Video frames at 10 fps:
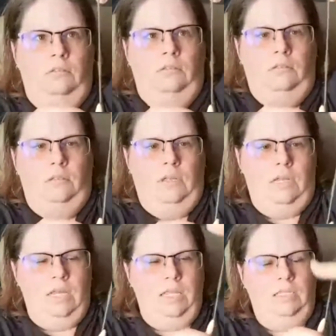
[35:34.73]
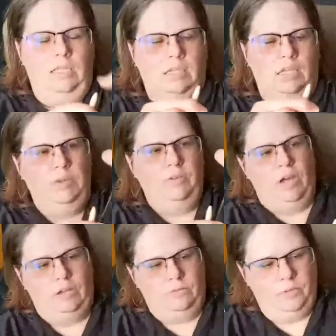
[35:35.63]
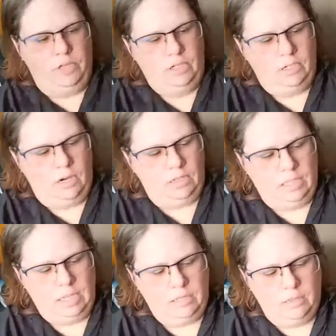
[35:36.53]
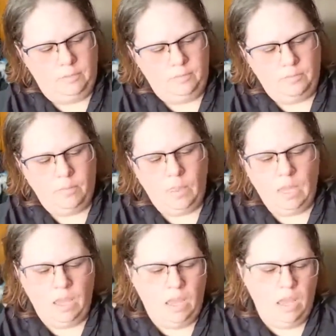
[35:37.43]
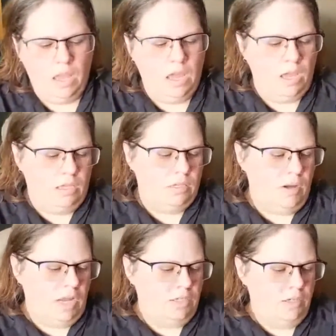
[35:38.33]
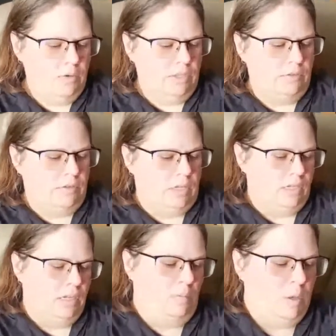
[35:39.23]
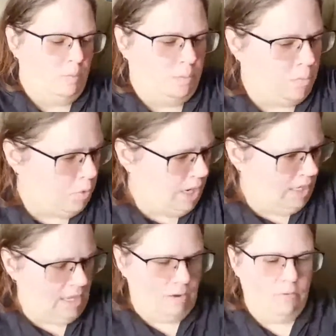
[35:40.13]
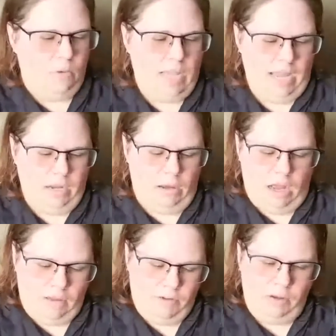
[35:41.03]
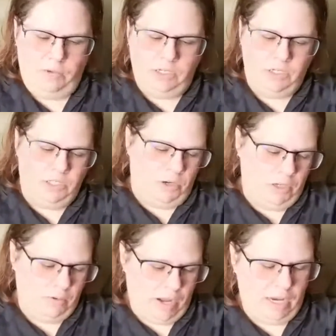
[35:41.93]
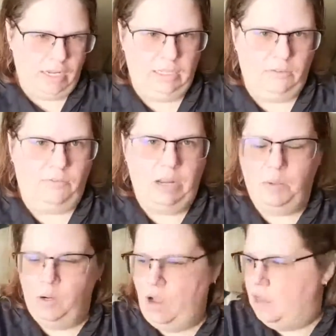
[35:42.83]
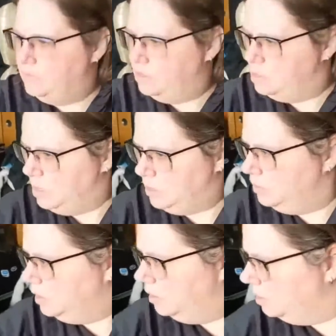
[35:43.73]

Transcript: And I think that's going to be fine for our length. So as you're going through this, I'm going to break that rolag off. I want to show you how to get the fiber off the spindle here.